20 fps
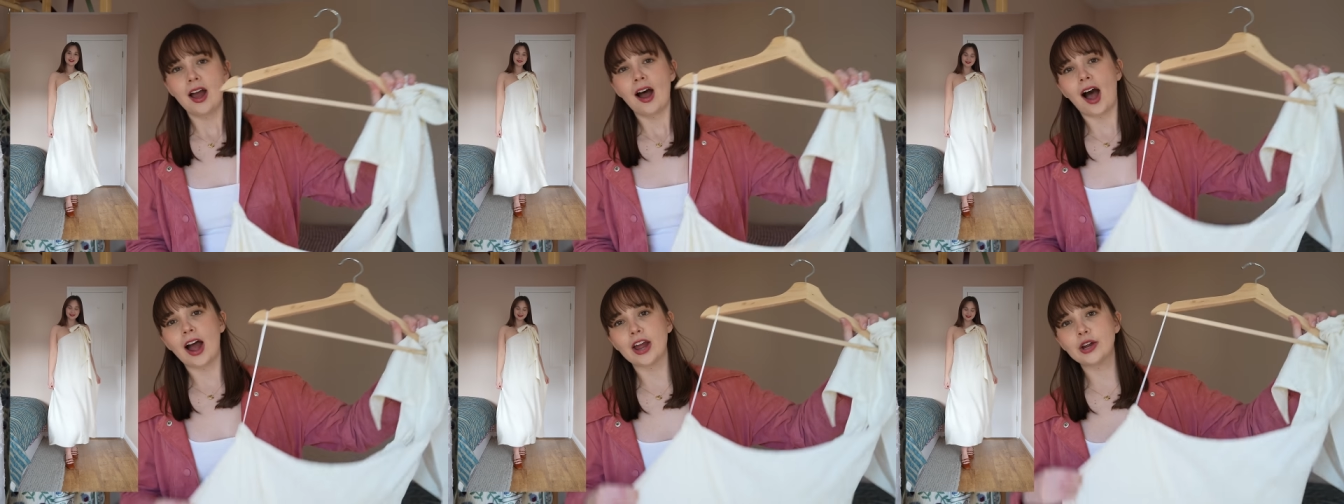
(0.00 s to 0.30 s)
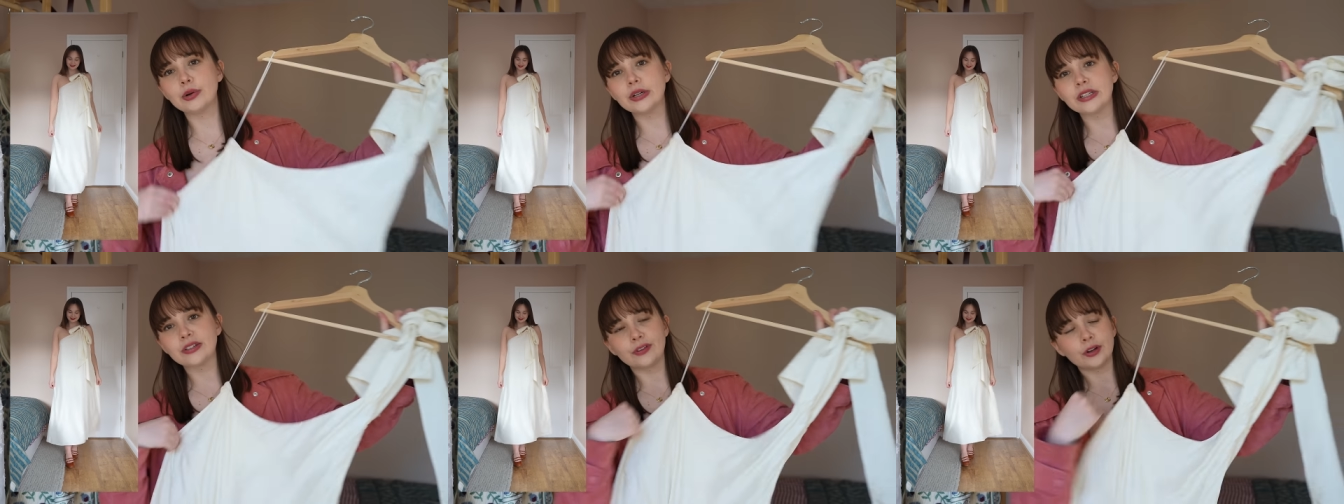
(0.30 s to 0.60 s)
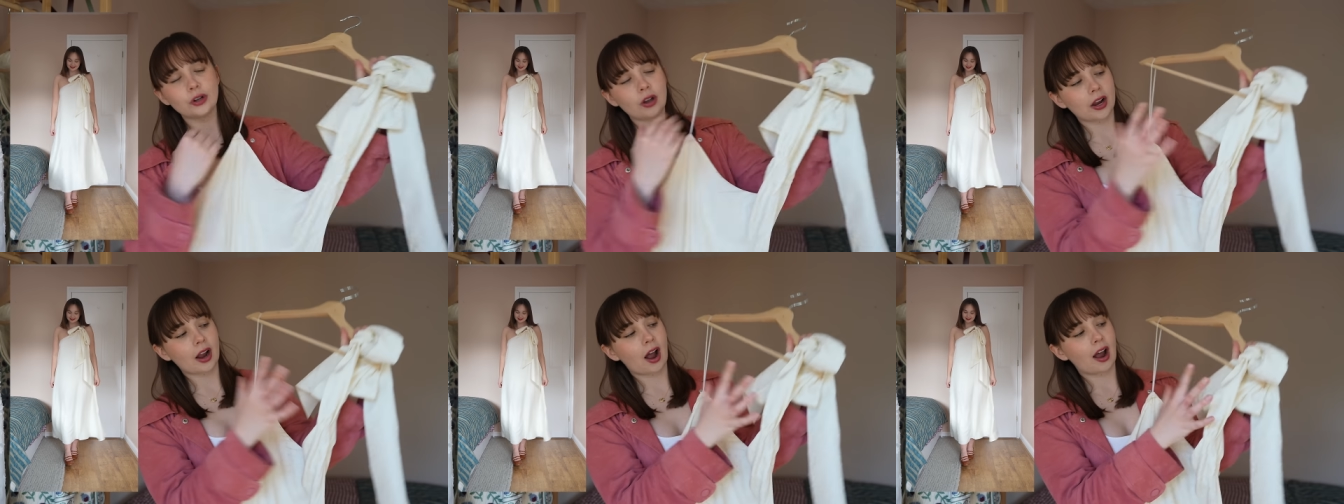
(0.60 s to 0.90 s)
I always
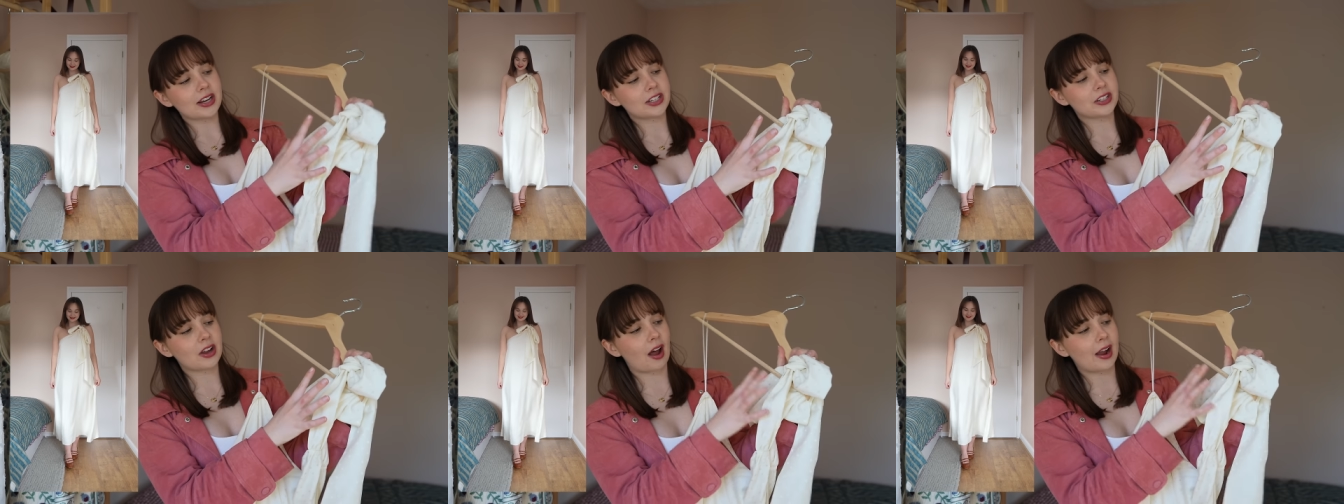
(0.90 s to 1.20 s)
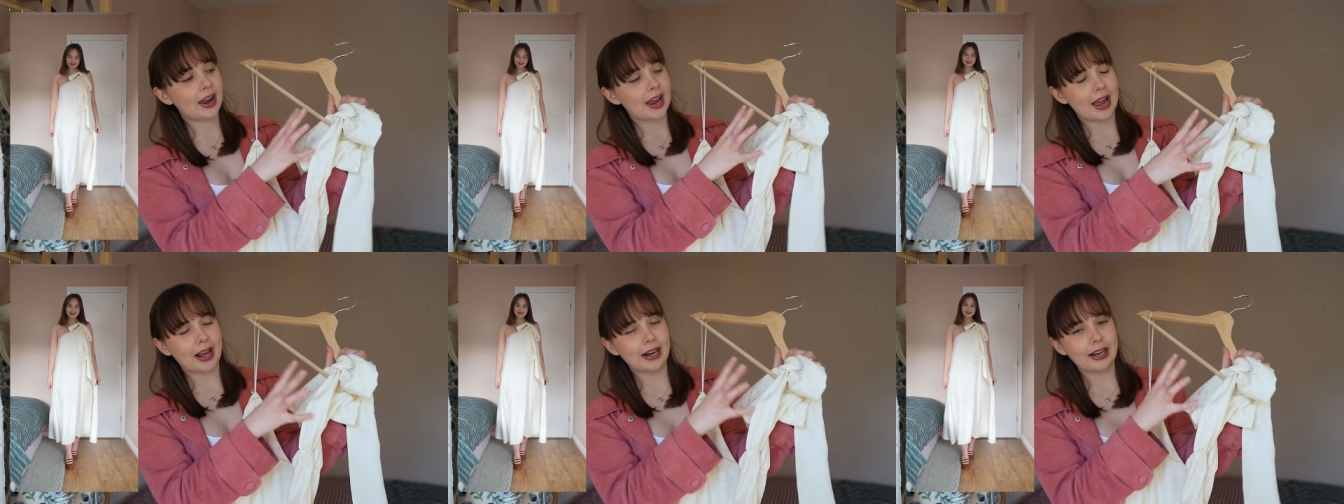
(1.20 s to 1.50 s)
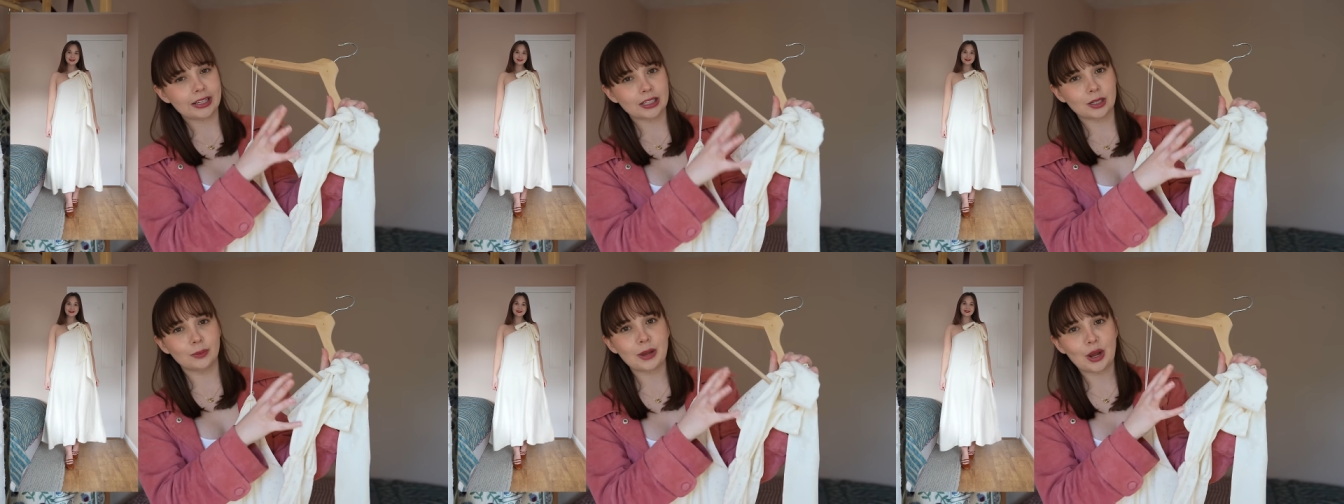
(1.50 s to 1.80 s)
feel like I tie it a
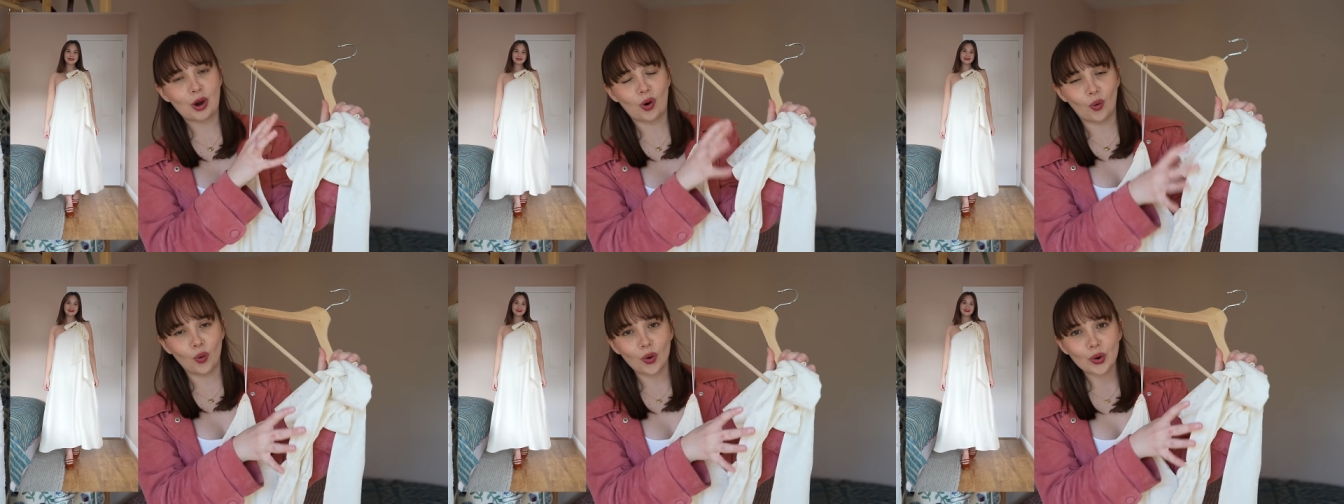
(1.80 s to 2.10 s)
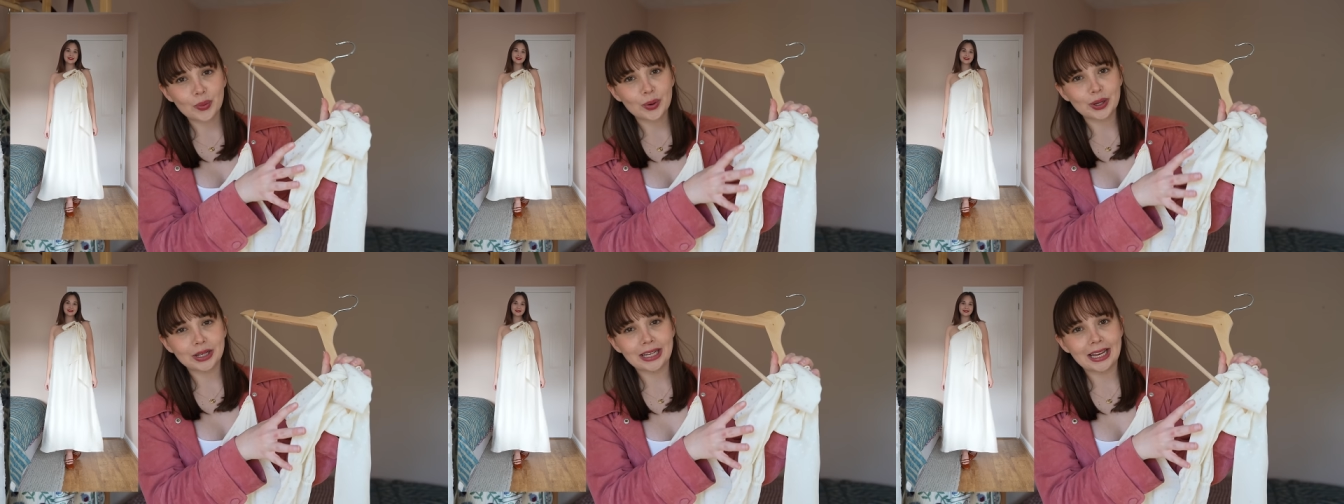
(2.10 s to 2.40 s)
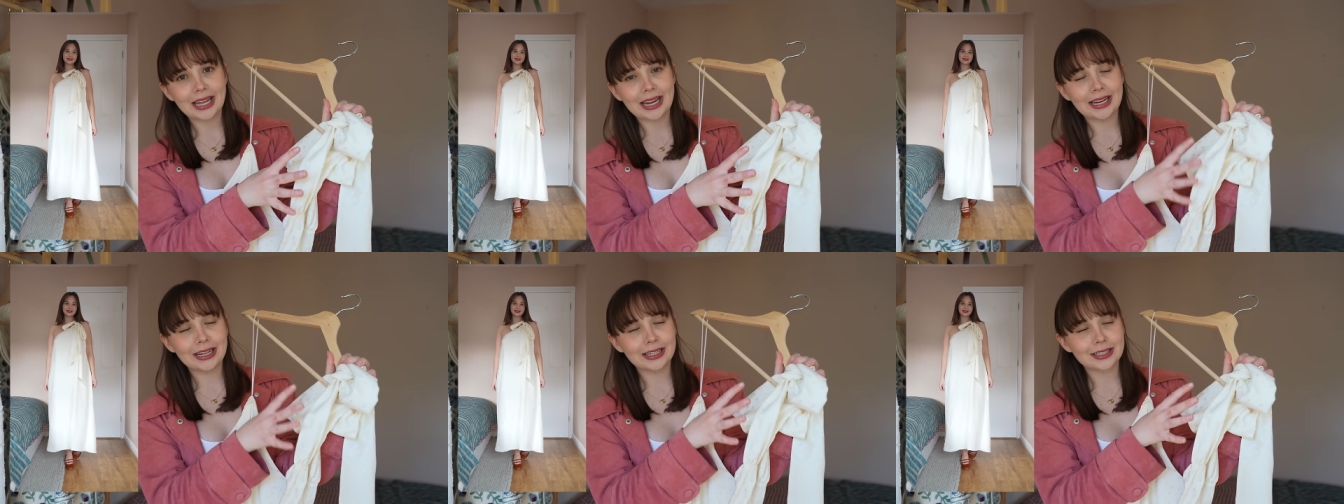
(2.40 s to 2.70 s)
little bit
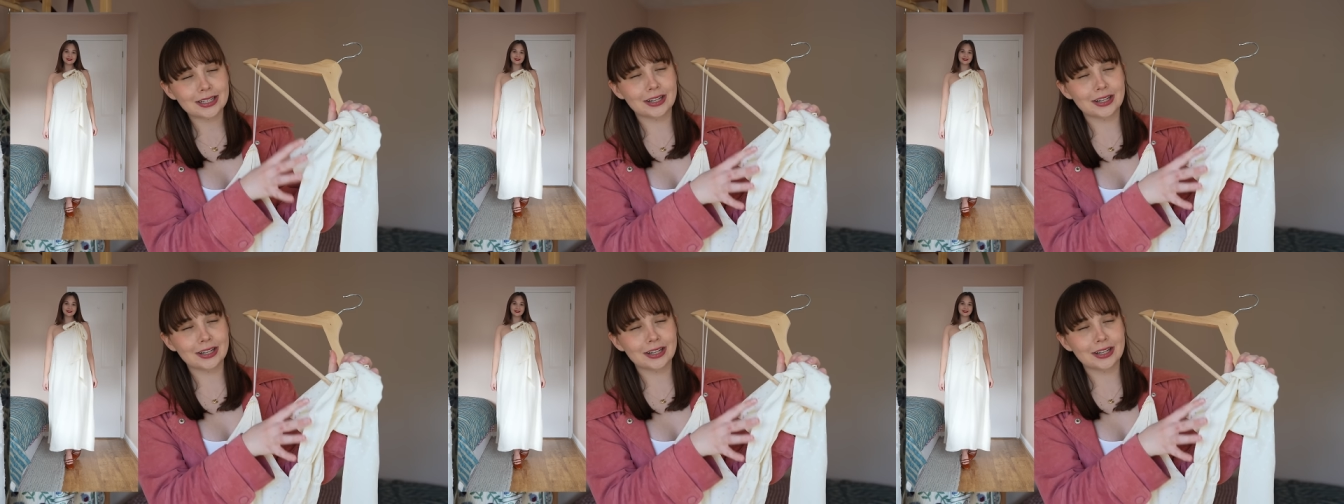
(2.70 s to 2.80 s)
awkwardly, and it